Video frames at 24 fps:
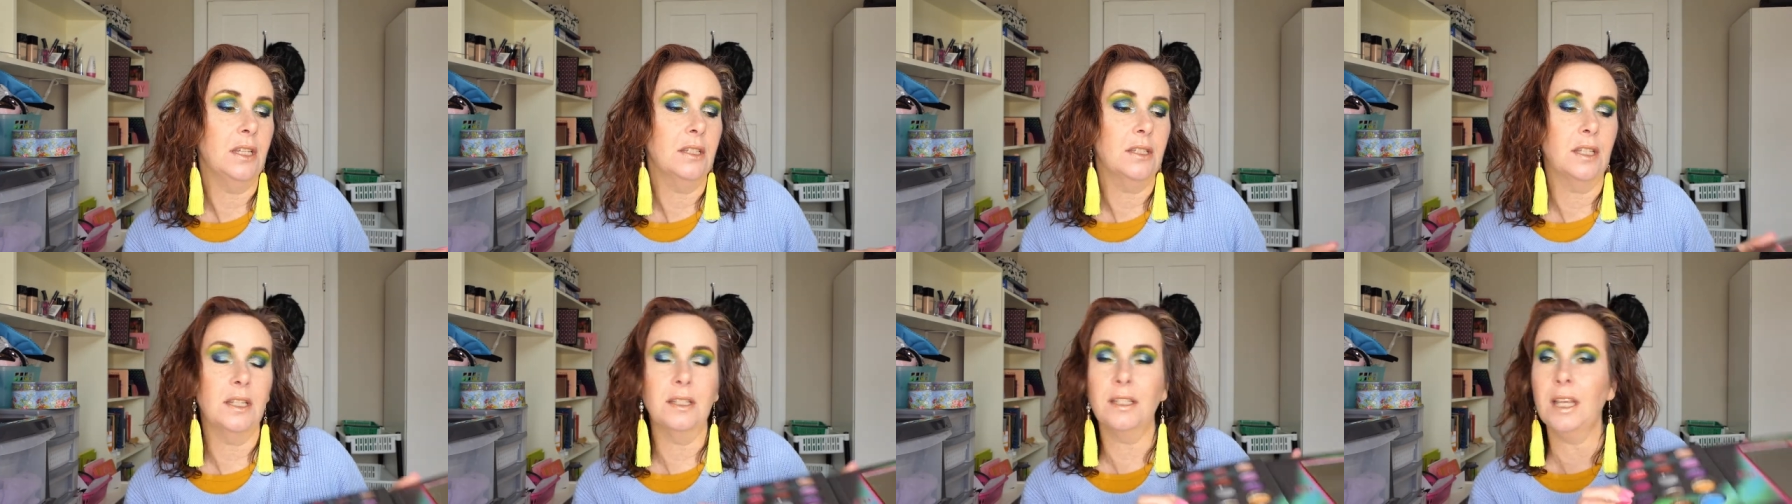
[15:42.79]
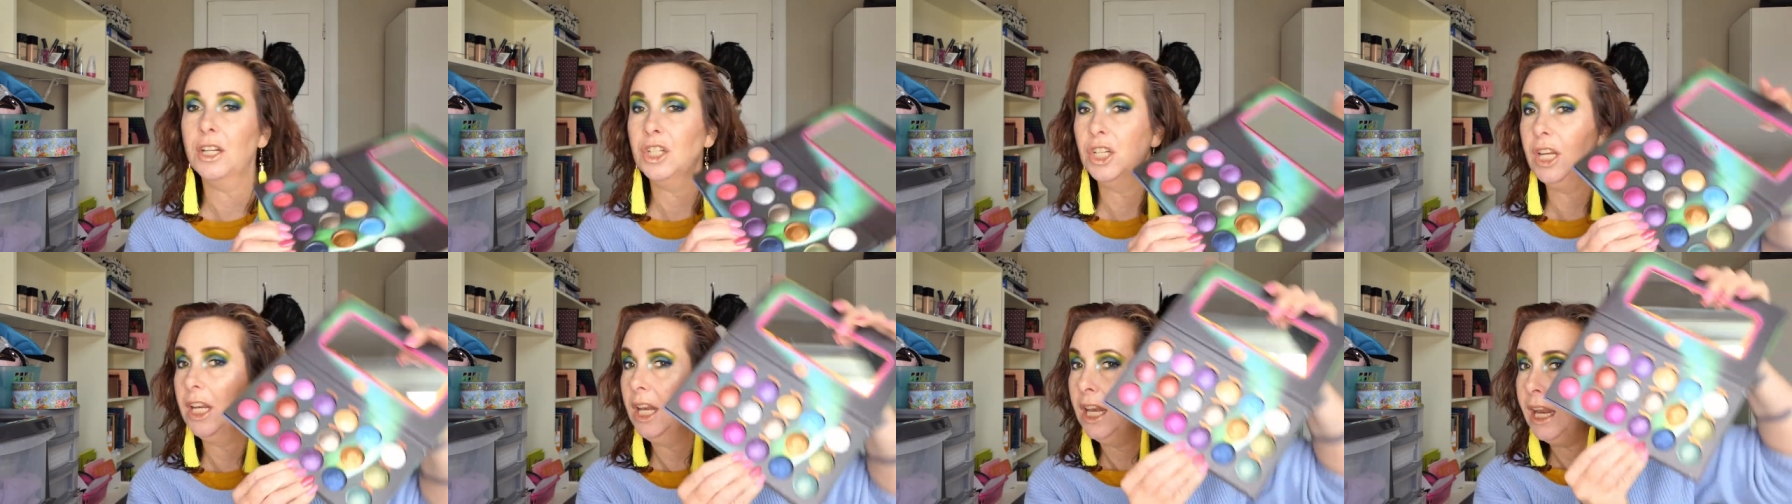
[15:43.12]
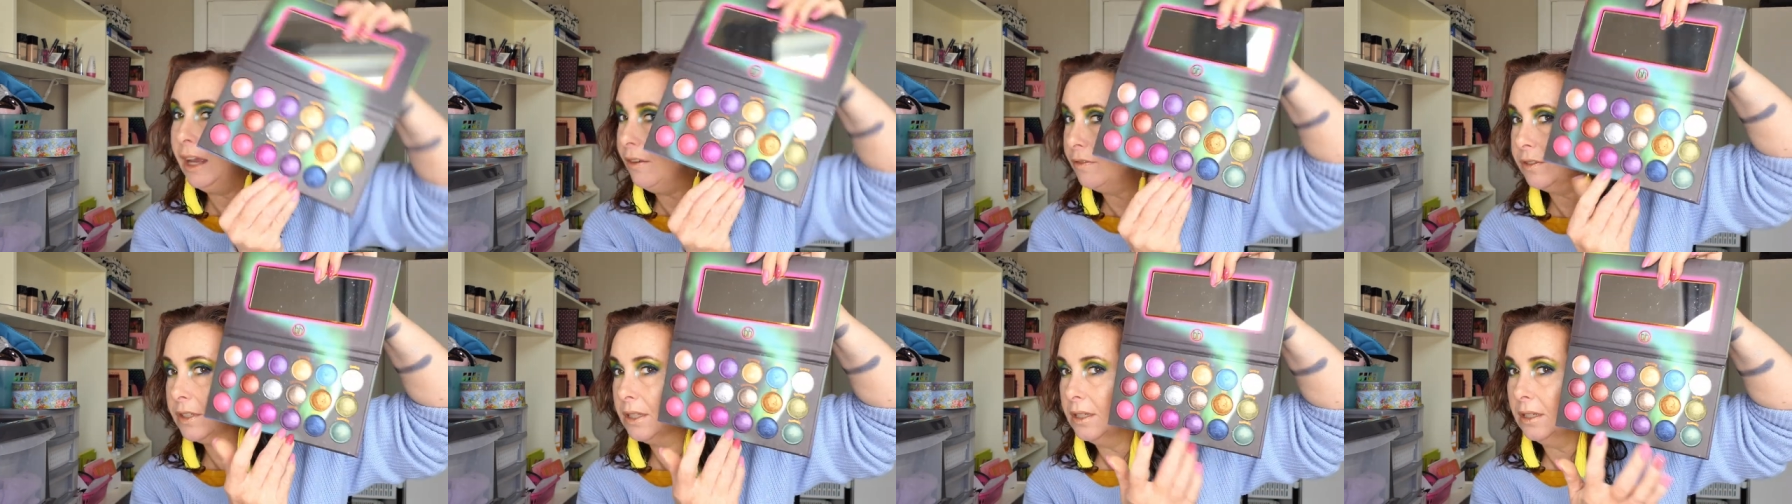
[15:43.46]
says how she
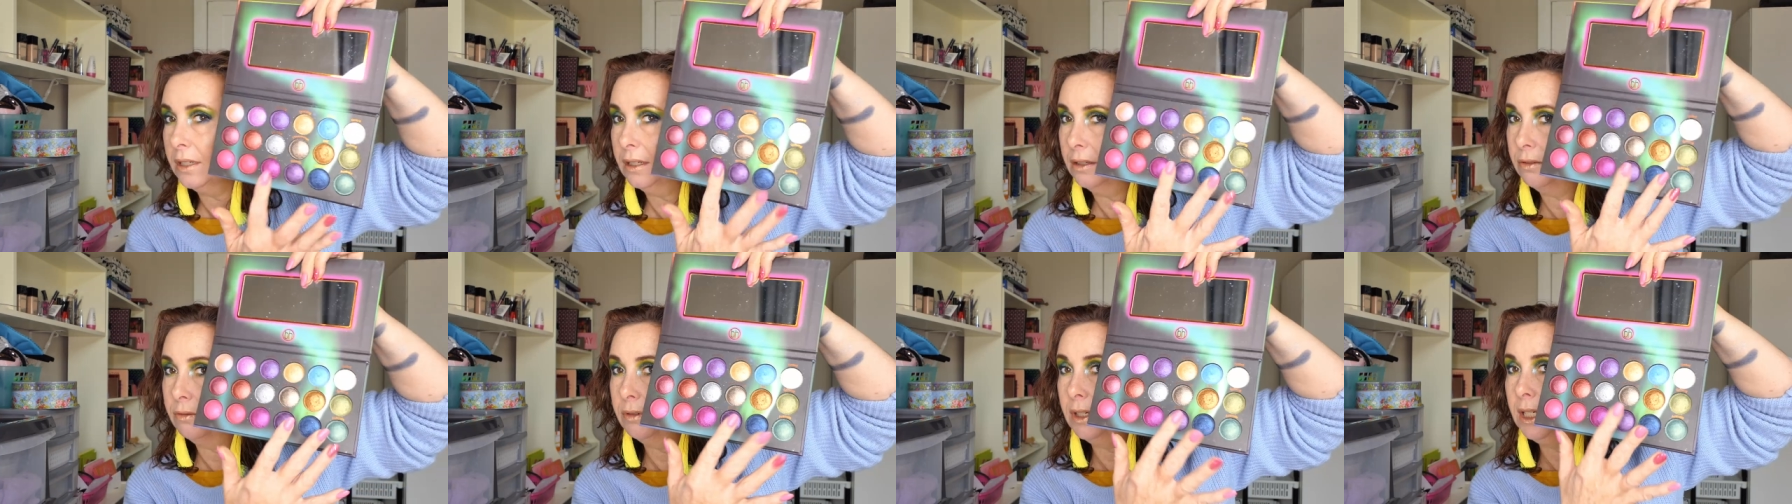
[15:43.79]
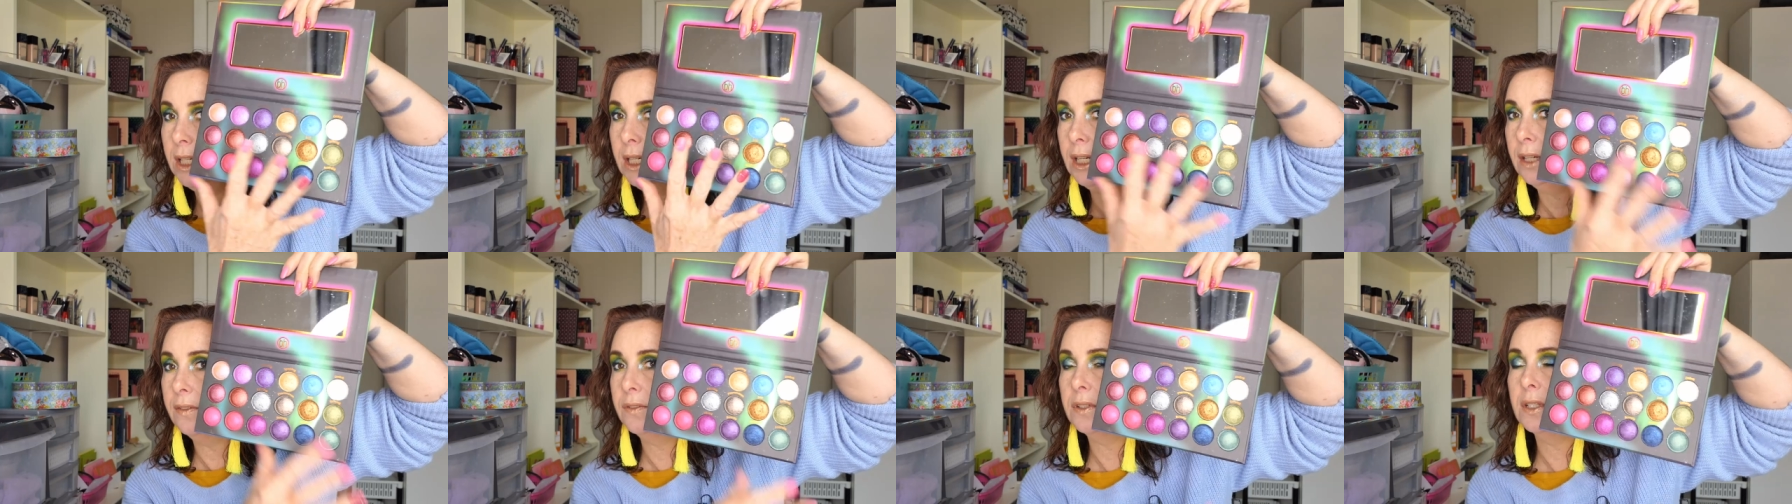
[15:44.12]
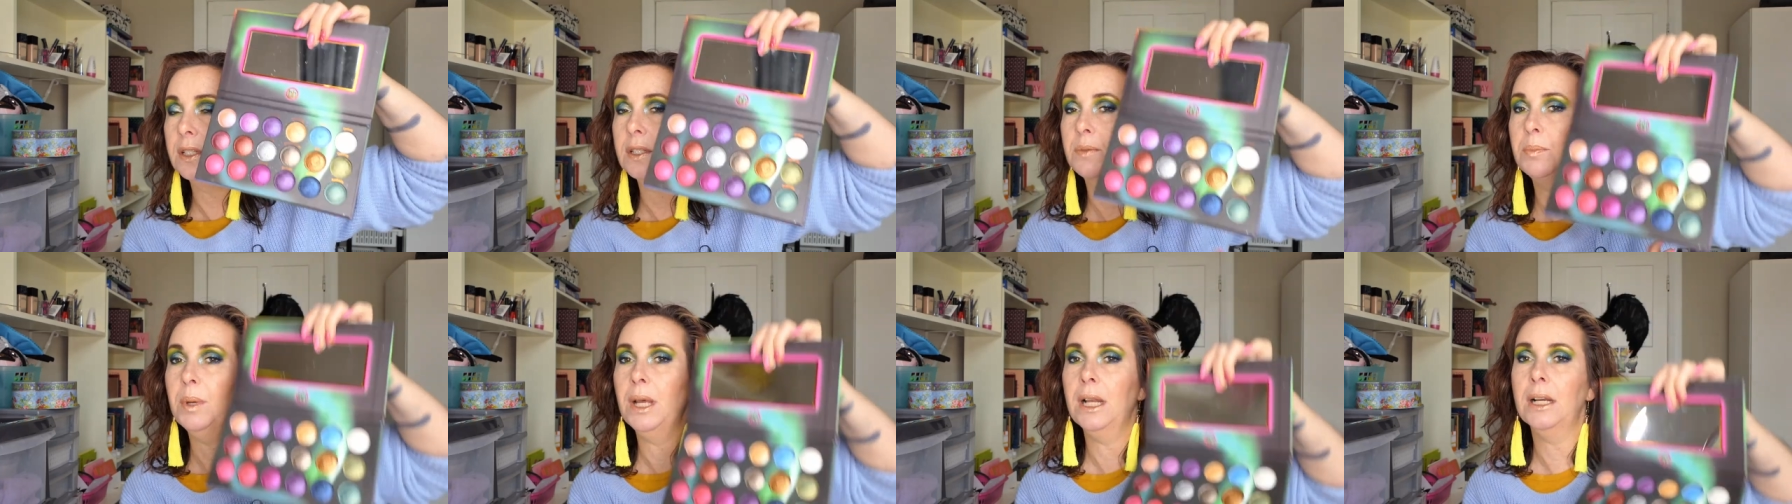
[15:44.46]
loves, really loves
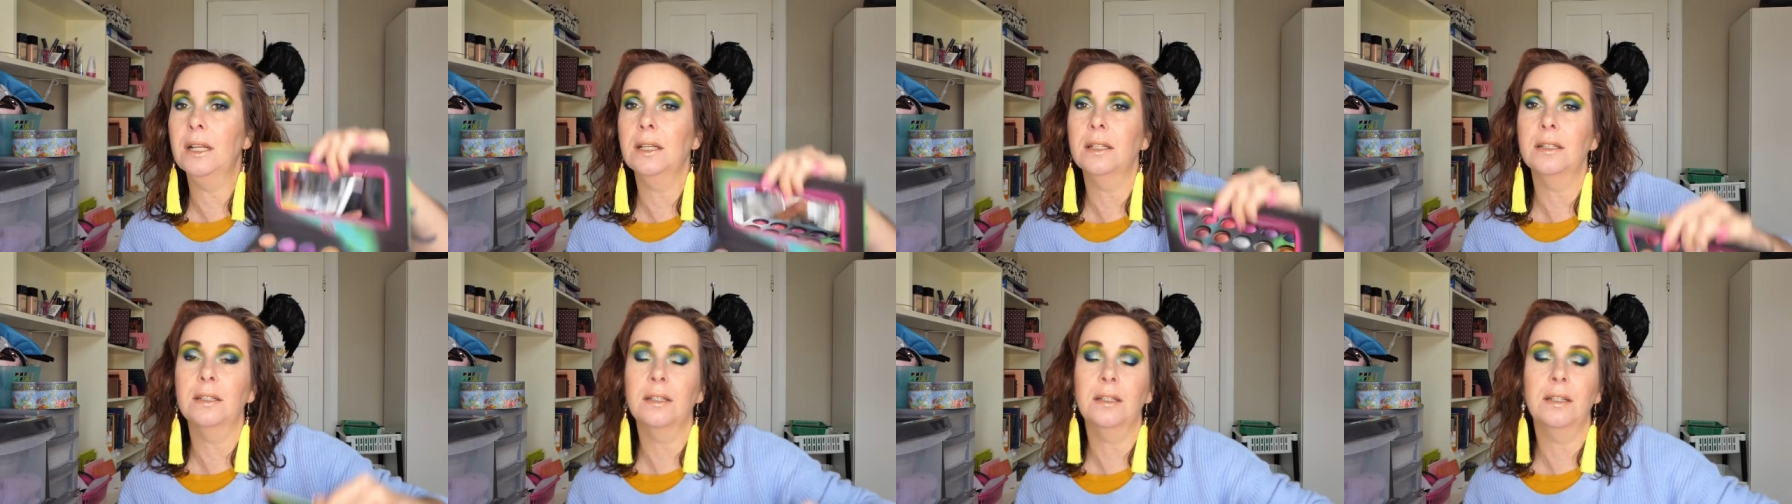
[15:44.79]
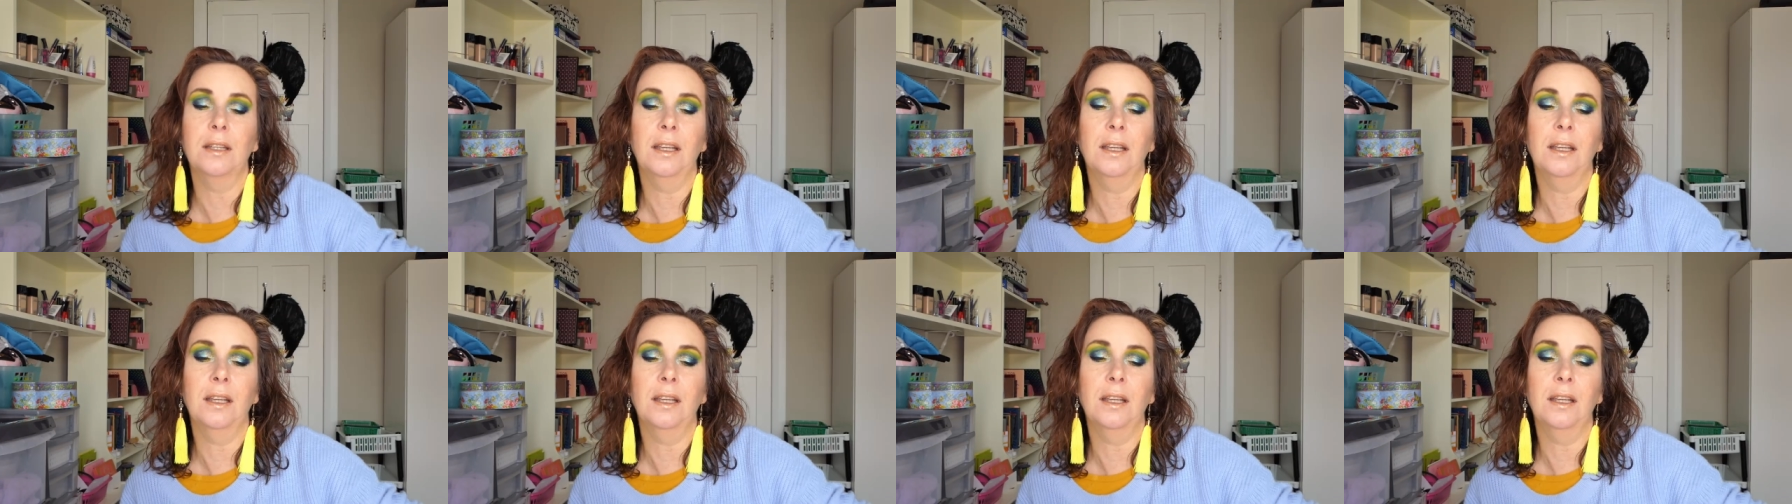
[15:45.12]
this palette.